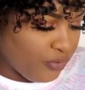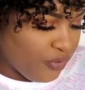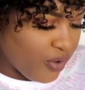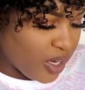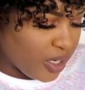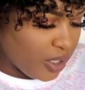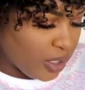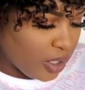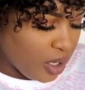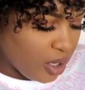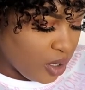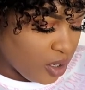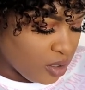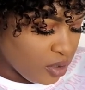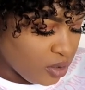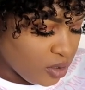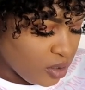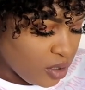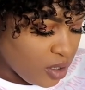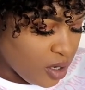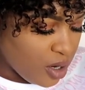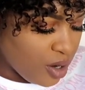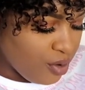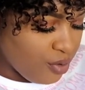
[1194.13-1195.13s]
vendor.
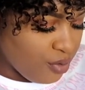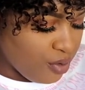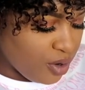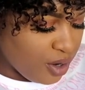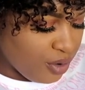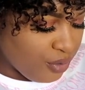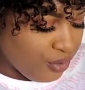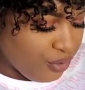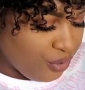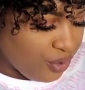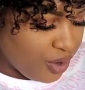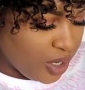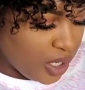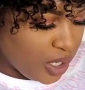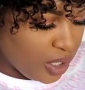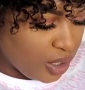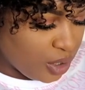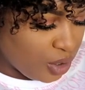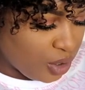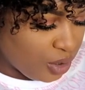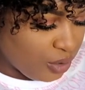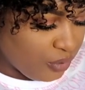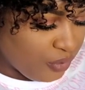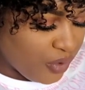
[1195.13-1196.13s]
A, a really
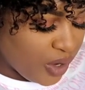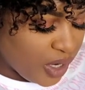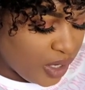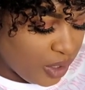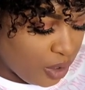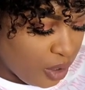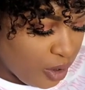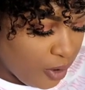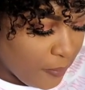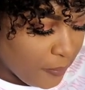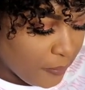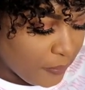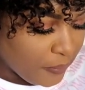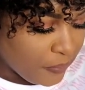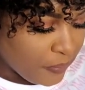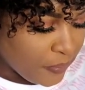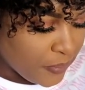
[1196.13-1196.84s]
good vendor.